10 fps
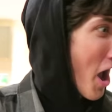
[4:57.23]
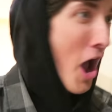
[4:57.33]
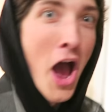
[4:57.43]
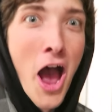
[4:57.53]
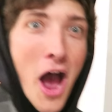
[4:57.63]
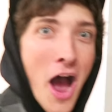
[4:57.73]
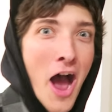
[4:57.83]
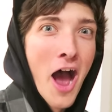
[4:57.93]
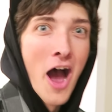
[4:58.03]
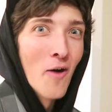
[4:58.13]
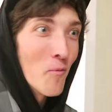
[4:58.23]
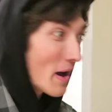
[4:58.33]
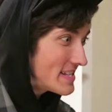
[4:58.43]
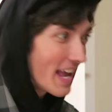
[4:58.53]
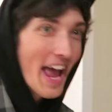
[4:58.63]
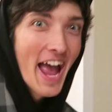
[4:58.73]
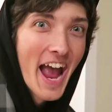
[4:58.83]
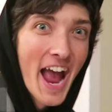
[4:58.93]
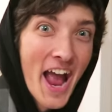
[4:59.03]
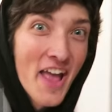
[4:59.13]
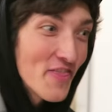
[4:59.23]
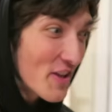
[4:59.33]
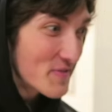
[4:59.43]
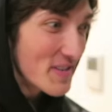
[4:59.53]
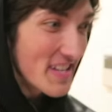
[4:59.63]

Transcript: and she goes, that always what? happens. That's